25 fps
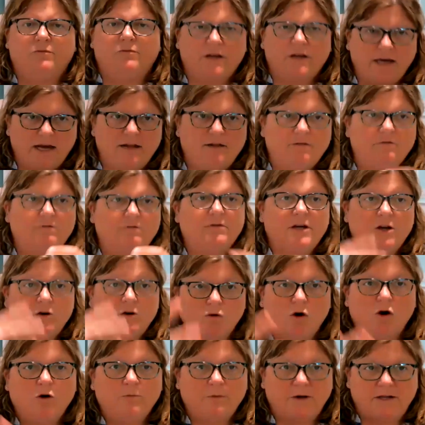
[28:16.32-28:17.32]
Get
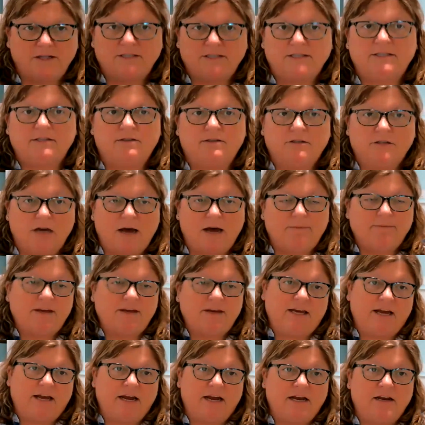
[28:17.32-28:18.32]
enrollments
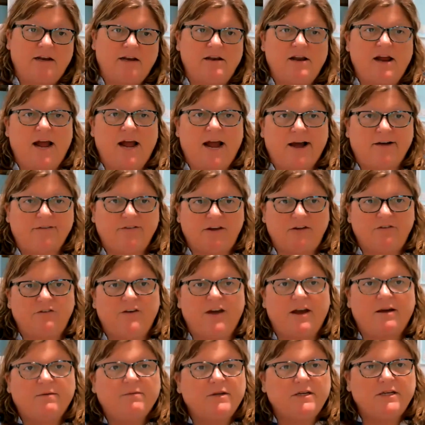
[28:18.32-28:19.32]
coming in and having
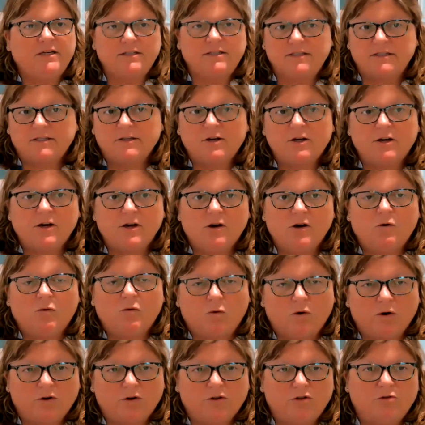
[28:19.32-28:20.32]
families
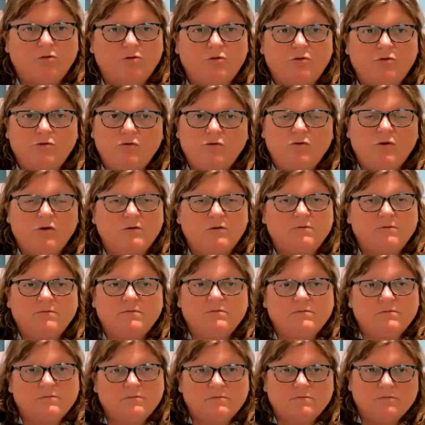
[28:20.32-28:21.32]
work through
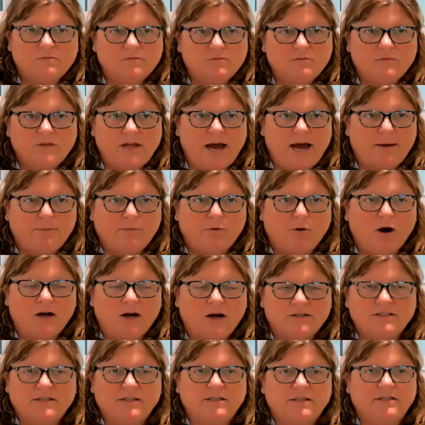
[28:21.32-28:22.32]
that
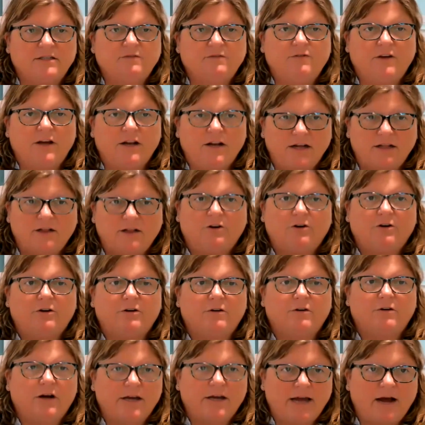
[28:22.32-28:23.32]
process of getting
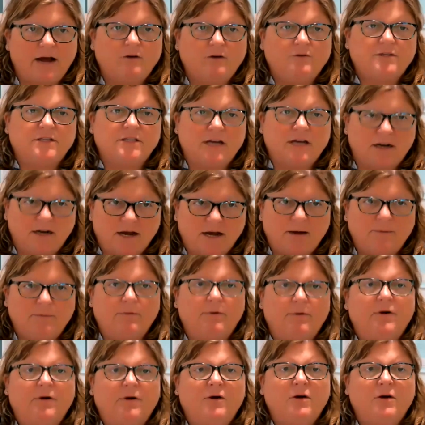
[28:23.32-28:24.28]
their account set up,